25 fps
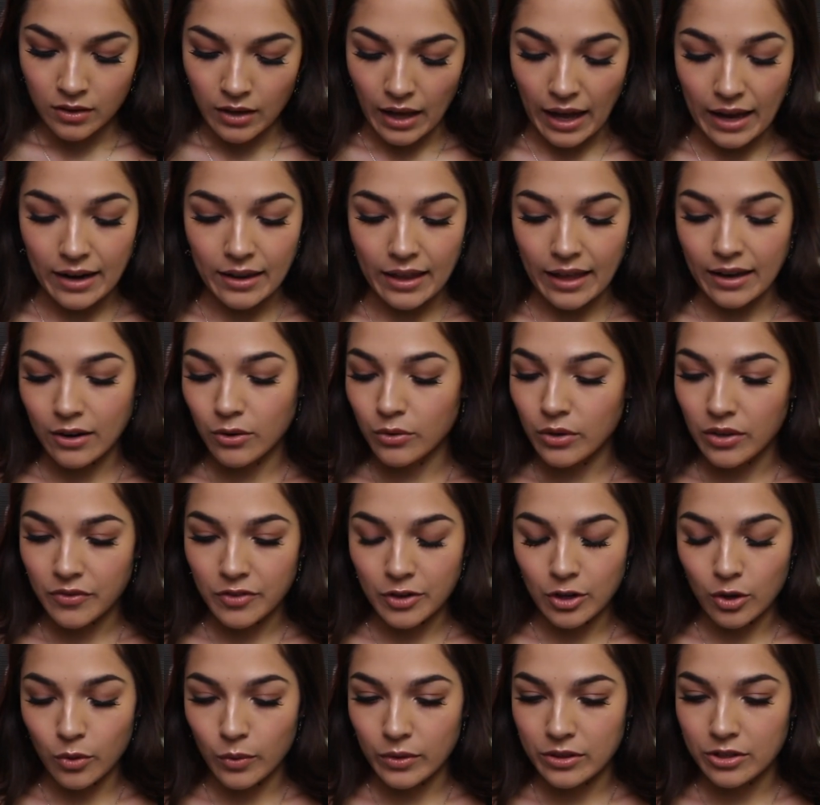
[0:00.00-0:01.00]
and they don't
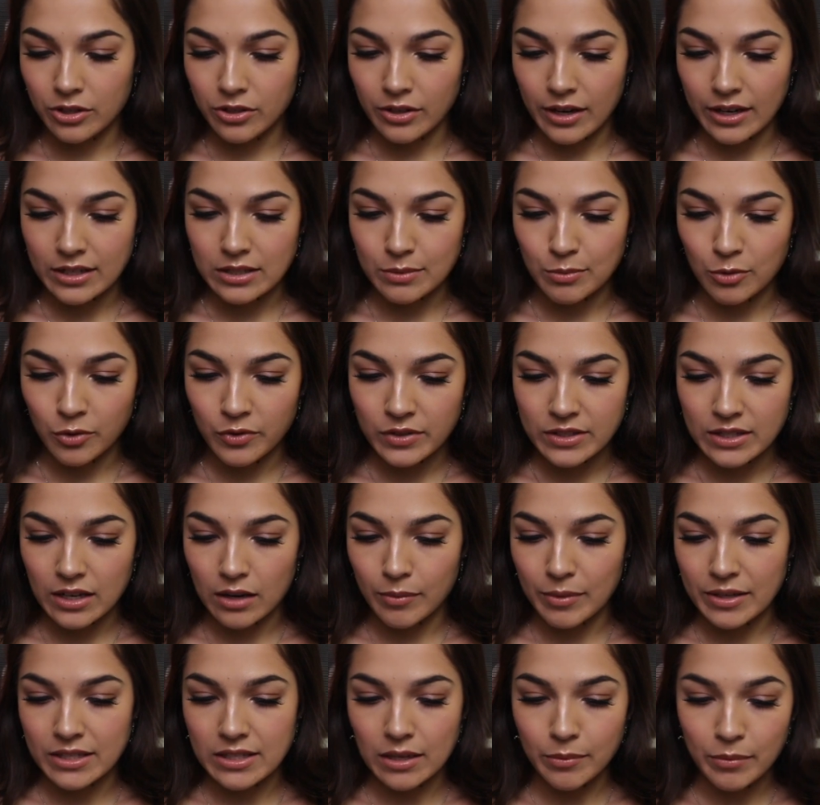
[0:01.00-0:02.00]
even know what their next move is going
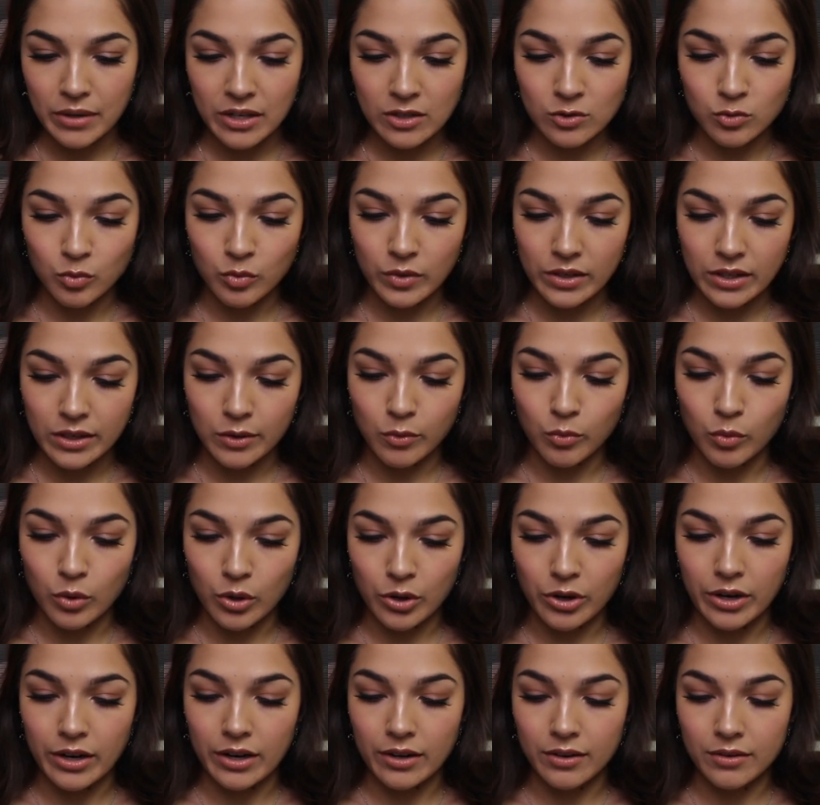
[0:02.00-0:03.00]
to be. Somebody's really
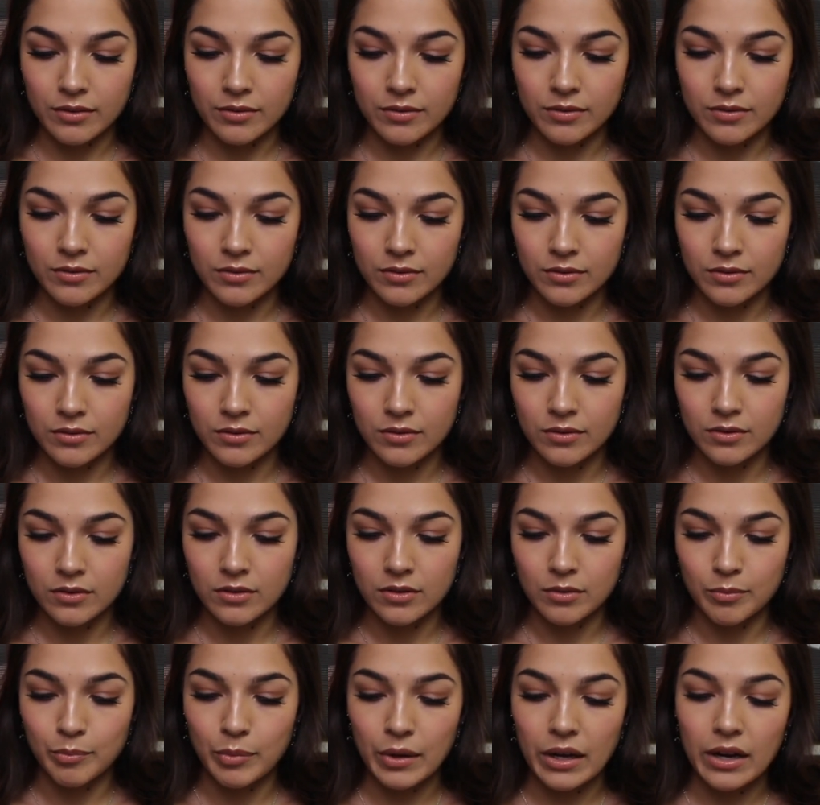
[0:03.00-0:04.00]
worried.
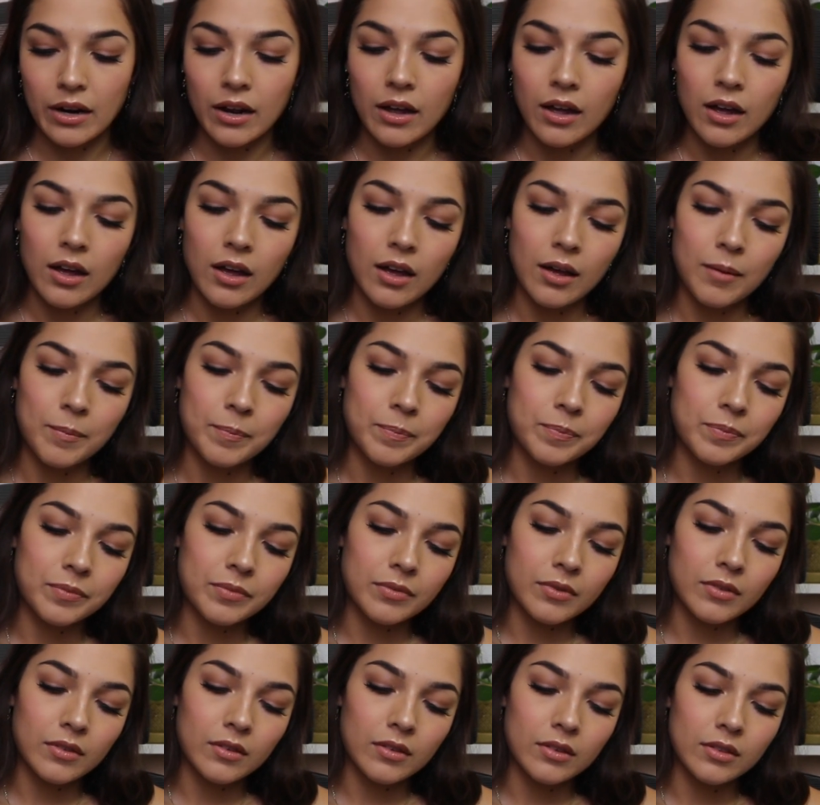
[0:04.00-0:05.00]
But
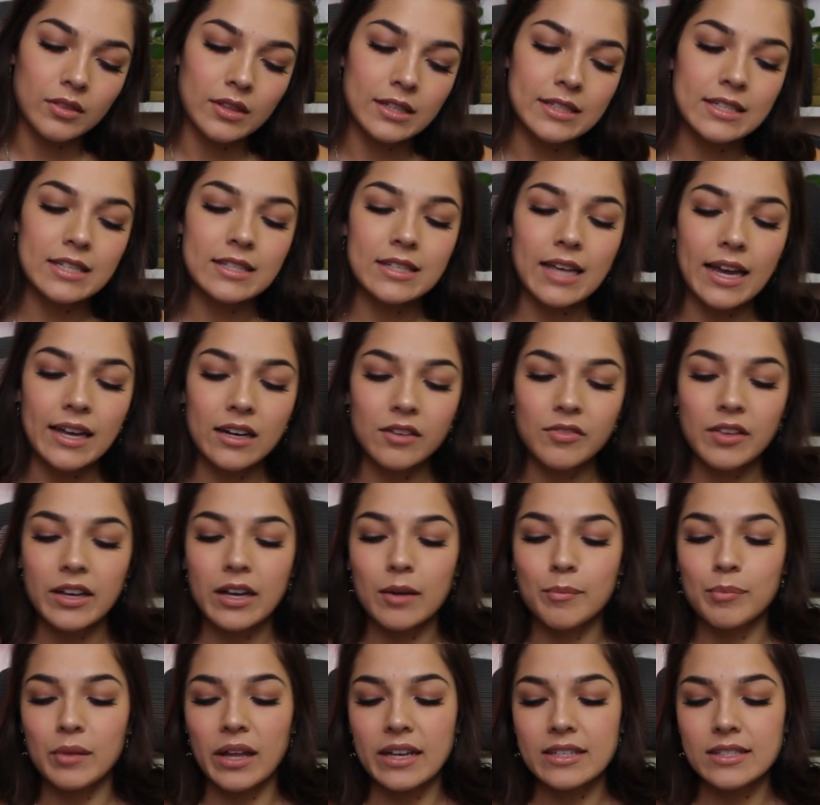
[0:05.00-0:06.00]
this is kind of like
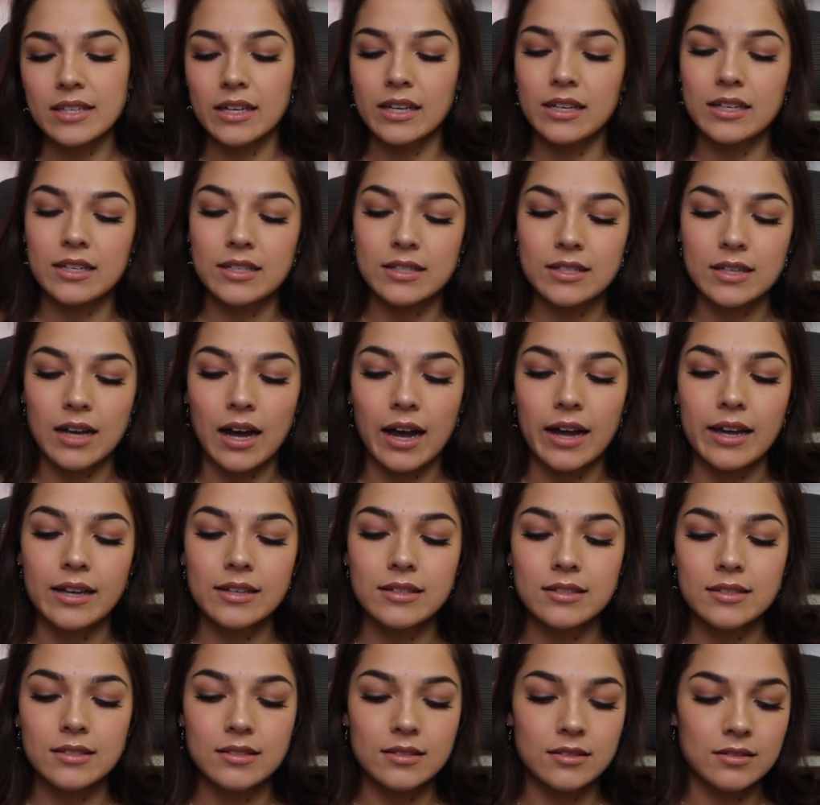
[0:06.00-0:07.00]
a blessing in
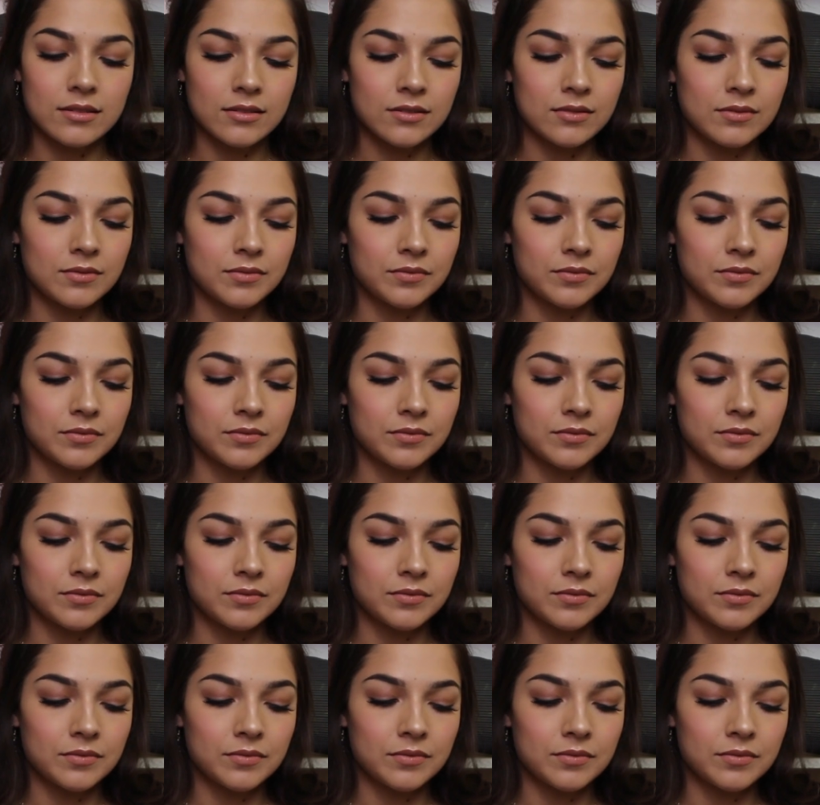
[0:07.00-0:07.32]
disguise,